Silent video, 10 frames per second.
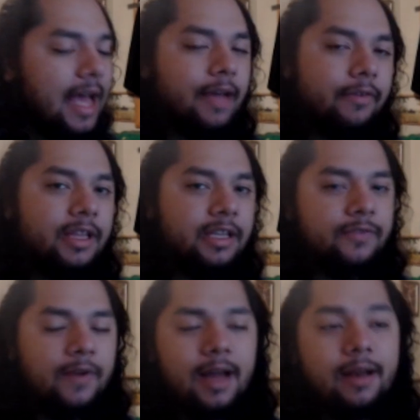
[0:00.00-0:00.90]
everything's
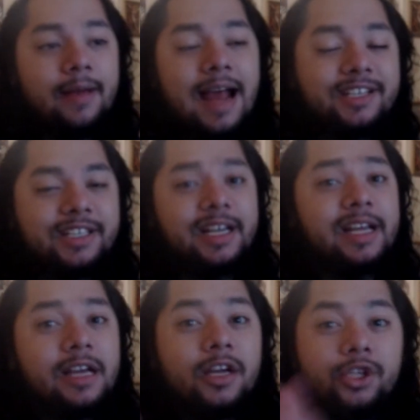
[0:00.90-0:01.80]
fine. And actually,
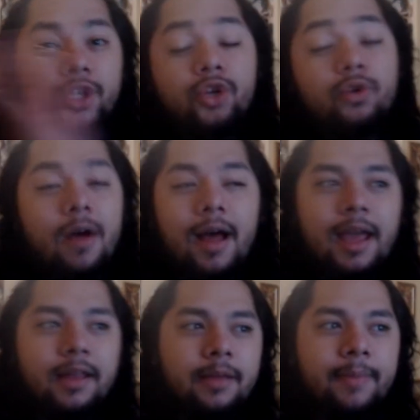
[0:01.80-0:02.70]
two, I
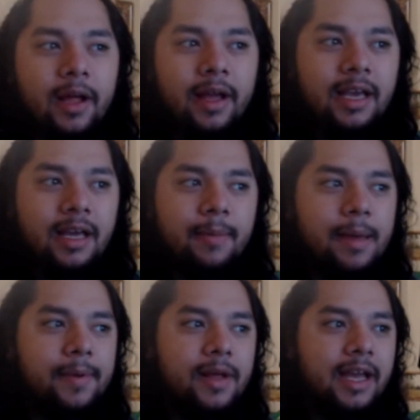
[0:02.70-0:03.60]
can think about, like,
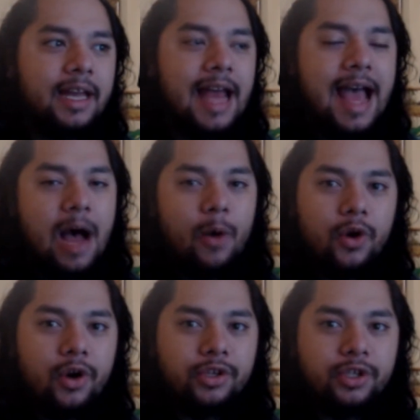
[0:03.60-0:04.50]
maybe like an
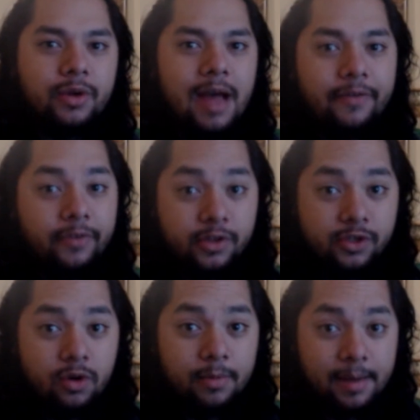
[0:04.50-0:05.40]
hour or two after the
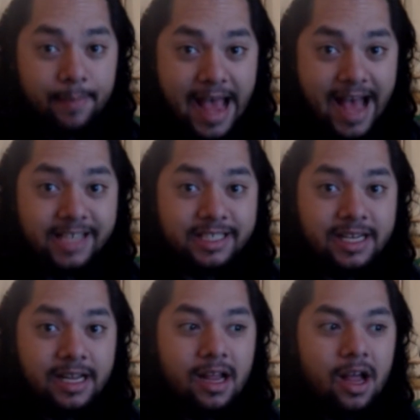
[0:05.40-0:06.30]
storm had passed,
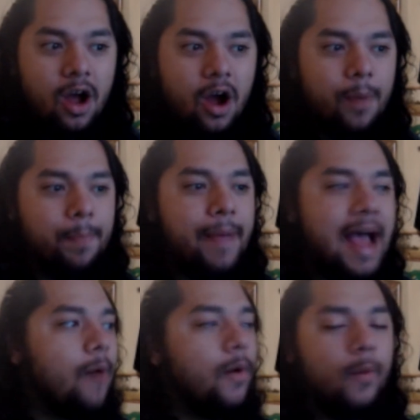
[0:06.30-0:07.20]
our
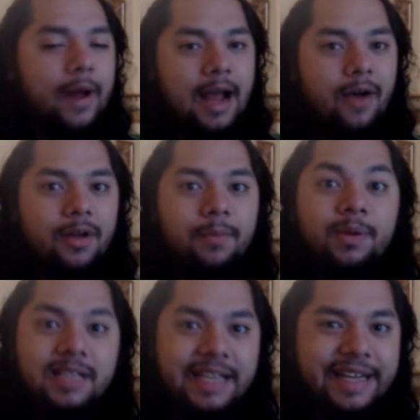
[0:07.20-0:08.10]
power went out
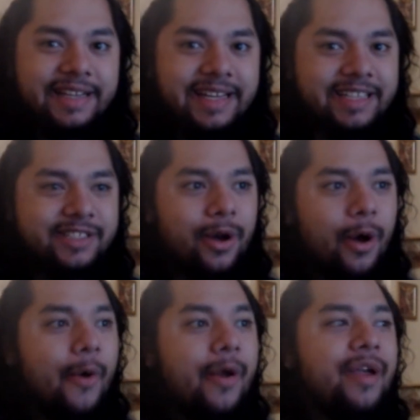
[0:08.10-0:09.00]
completely.
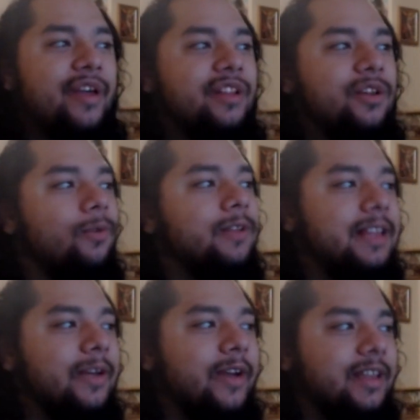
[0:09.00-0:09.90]
So, the only
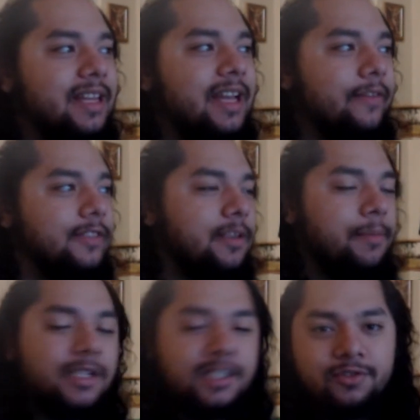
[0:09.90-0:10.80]
thing we could think of is it
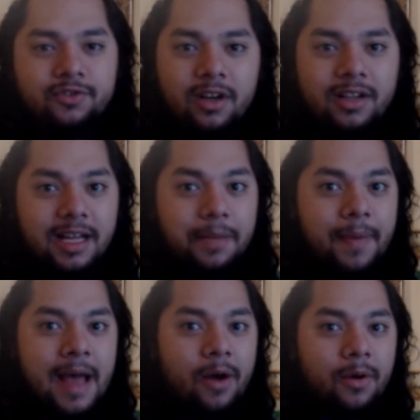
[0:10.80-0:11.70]
must have struck, like, a
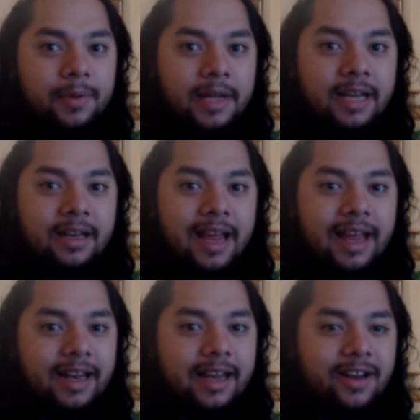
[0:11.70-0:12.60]
power plant
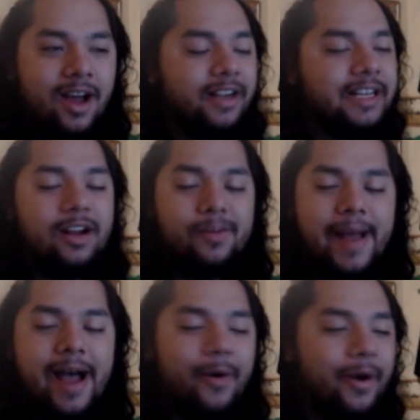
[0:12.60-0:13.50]
and, and knocked out our
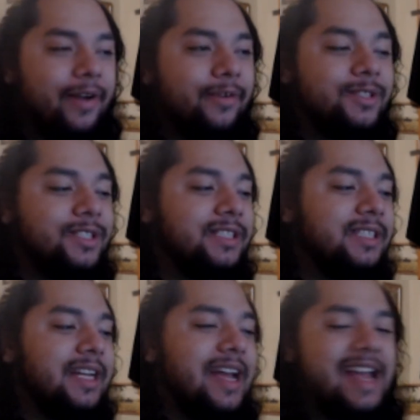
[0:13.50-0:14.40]
power. It was just
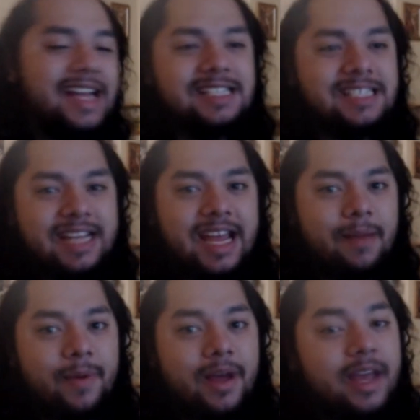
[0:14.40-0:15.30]

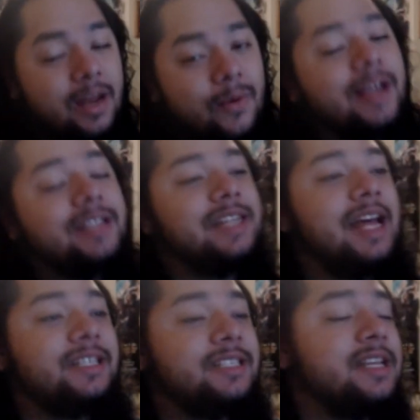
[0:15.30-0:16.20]
insane. But anyways,
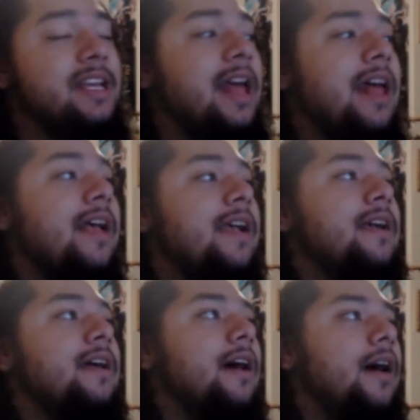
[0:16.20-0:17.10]
that's,
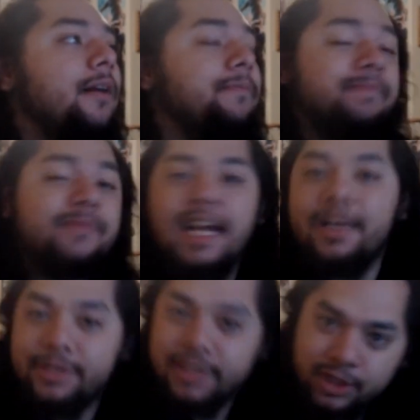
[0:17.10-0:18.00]
um,
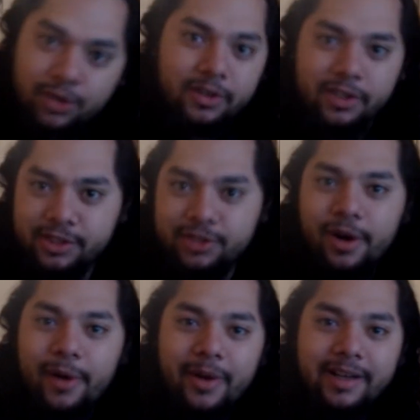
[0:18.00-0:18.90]
that was a short little
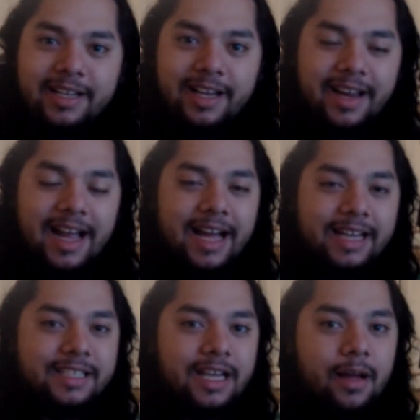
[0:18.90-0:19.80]
story I wanted to tell you
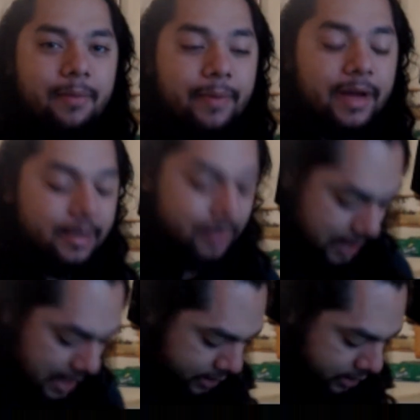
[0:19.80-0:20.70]
guys. Um, but
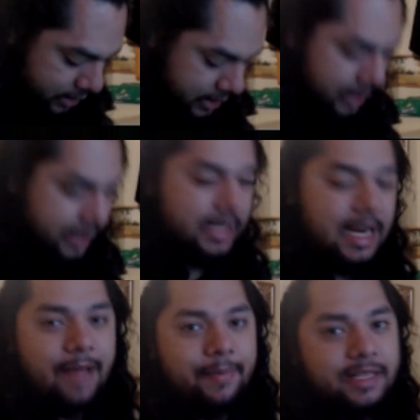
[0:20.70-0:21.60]
as you can clearly see,
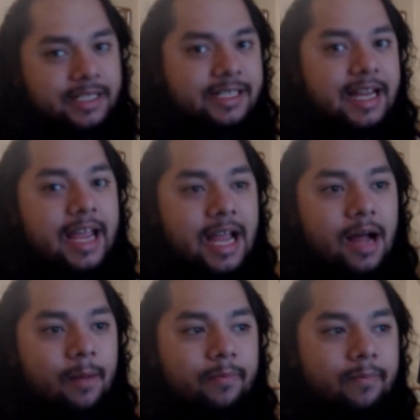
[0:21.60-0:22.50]
I've been staying
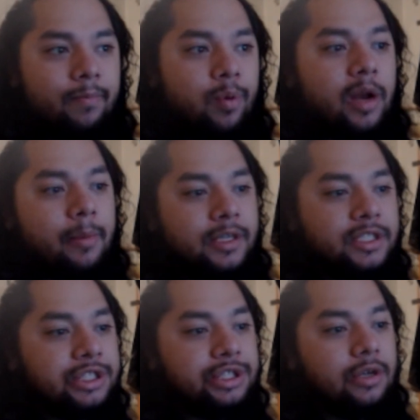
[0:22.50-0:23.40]
up pretty
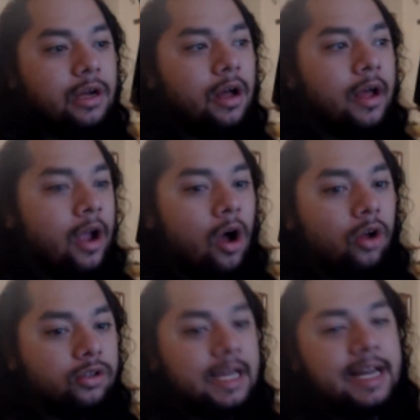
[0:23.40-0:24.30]
much like
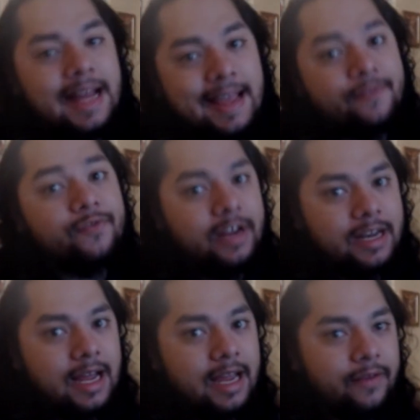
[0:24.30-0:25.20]
all night every
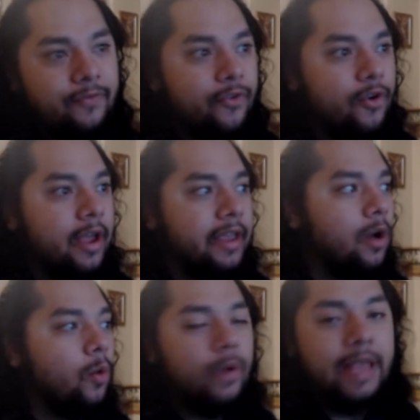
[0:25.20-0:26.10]
night for like
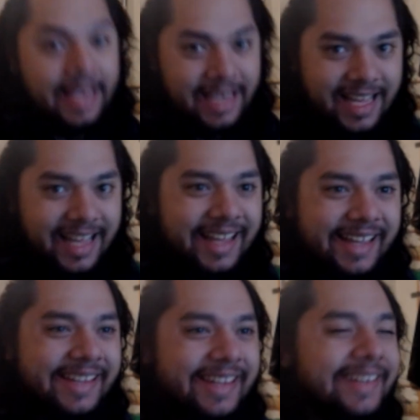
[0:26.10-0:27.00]
a week.
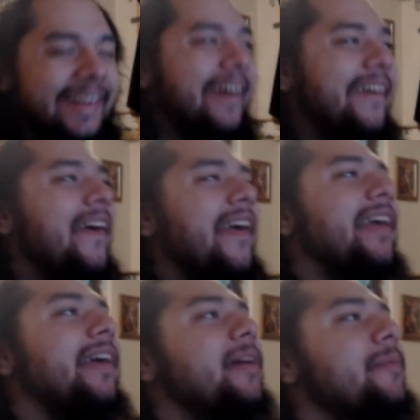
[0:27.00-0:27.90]
You know,
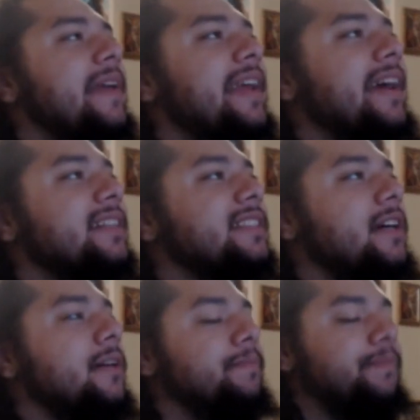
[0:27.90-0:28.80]
because
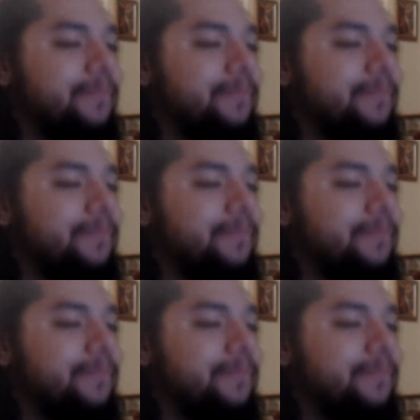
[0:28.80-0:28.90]
um